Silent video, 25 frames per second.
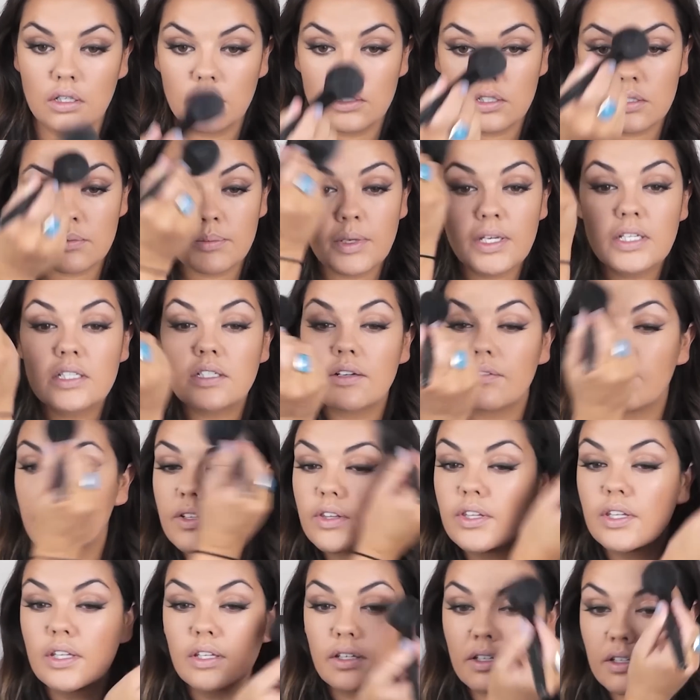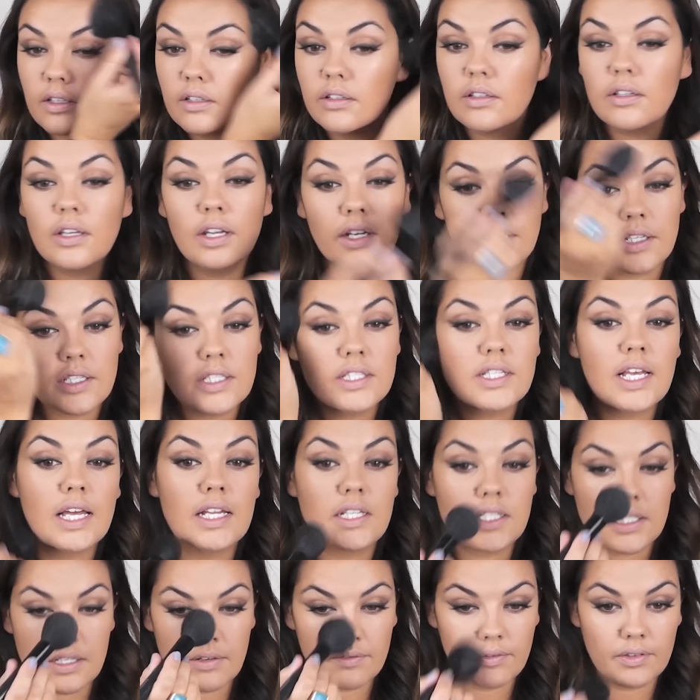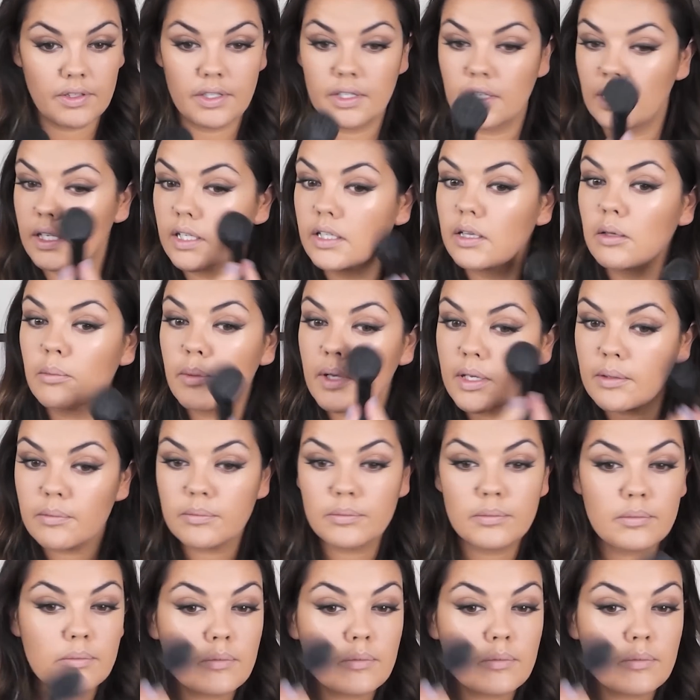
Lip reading: just makes everything and sets everything a little bit.